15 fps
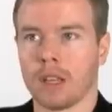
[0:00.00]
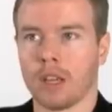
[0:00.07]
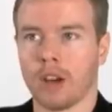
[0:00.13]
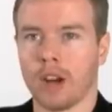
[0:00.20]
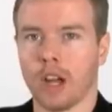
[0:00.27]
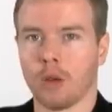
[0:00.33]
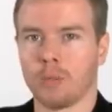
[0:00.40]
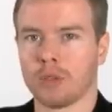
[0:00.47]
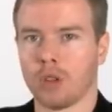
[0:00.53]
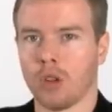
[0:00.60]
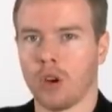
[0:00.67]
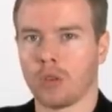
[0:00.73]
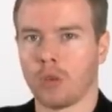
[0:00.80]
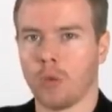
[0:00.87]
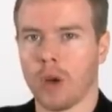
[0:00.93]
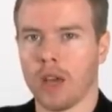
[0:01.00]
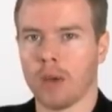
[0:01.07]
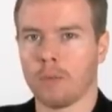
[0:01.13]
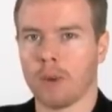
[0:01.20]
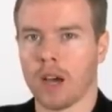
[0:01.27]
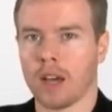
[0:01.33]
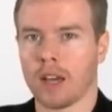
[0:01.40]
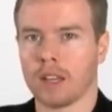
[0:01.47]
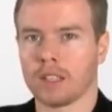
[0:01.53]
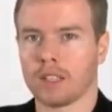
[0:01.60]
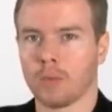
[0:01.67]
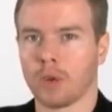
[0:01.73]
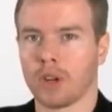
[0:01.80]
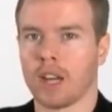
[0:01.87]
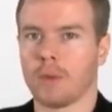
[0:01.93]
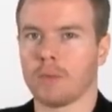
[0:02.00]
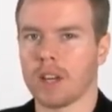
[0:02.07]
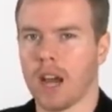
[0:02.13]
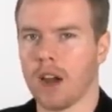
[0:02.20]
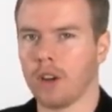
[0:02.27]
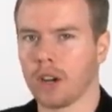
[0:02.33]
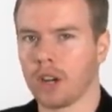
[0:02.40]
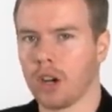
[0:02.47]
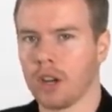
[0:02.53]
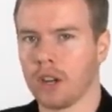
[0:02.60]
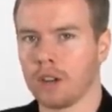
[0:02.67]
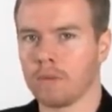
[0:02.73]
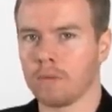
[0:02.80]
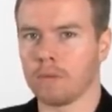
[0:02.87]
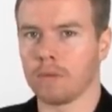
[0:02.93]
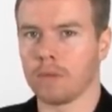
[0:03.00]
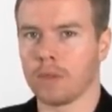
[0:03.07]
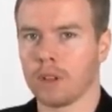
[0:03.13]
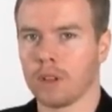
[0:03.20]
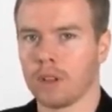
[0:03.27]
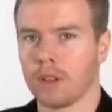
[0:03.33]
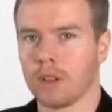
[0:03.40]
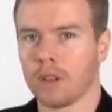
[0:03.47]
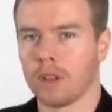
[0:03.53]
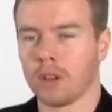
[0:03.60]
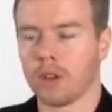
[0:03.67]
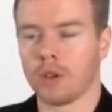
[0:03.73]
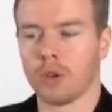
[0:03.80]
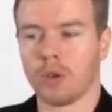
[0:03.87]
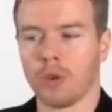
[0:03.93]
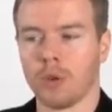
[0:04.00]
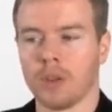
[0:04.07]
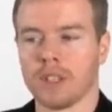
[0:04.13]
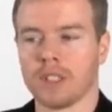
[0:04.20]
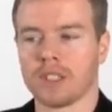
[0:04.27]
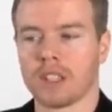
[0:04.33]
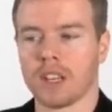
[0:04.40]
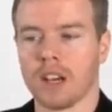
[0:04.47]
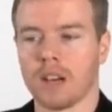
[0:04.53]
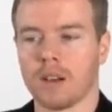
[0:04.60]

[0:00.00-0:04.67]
they're helped along the way by someone named Aragorn, who is,